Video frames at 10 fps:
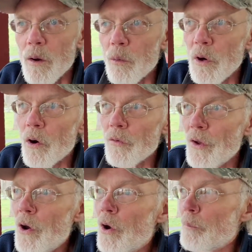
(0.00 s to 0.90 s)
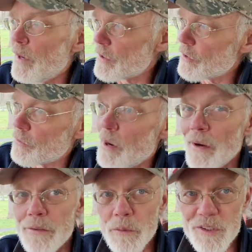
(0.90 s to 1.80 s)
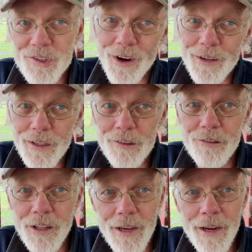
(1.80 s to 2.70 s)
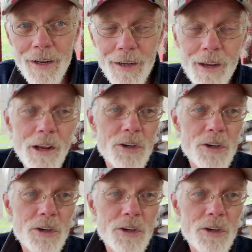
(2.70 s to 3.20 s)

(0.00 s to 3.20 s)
We all know that Mitch is married to a Chinese lady.